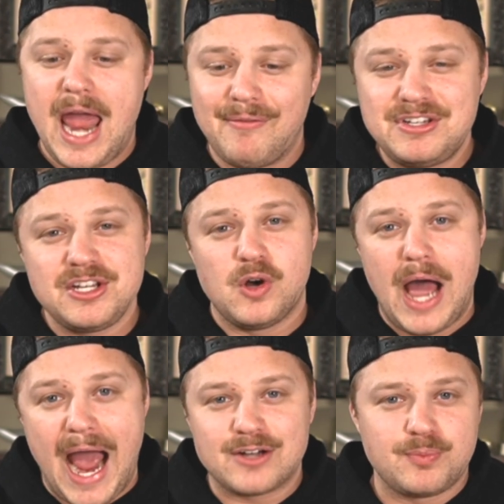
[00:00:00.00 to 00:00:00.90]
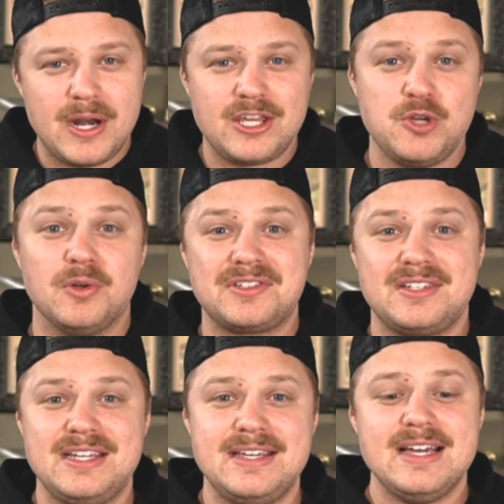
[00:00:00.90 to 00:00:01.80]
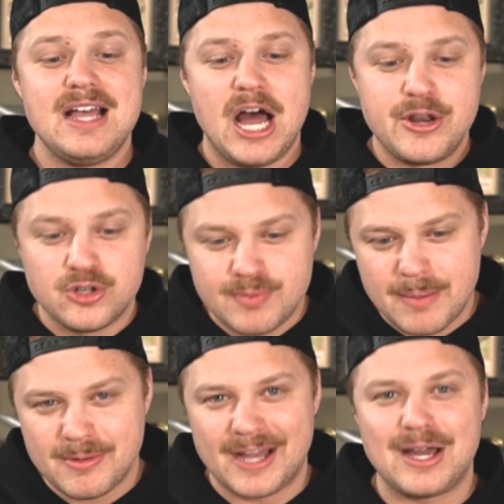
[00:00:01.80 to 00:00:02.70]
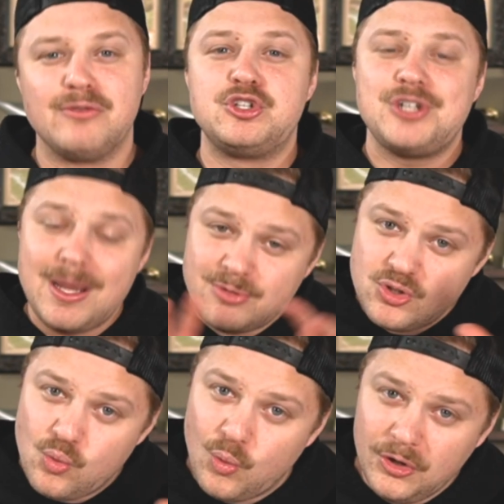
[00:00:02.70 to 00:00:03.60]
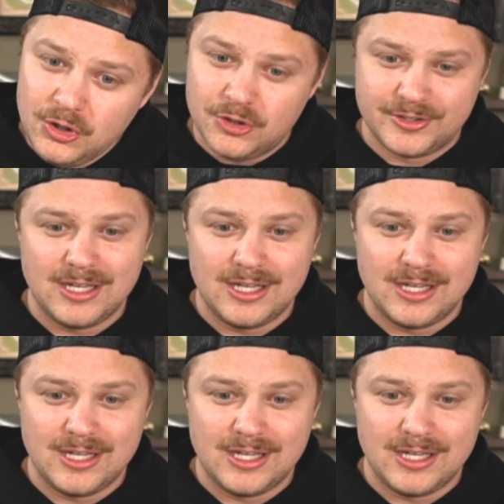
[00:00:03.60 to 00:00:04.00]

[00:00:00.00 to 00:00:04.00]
Every single act break, you will see a newspaper that kind of shapes the world,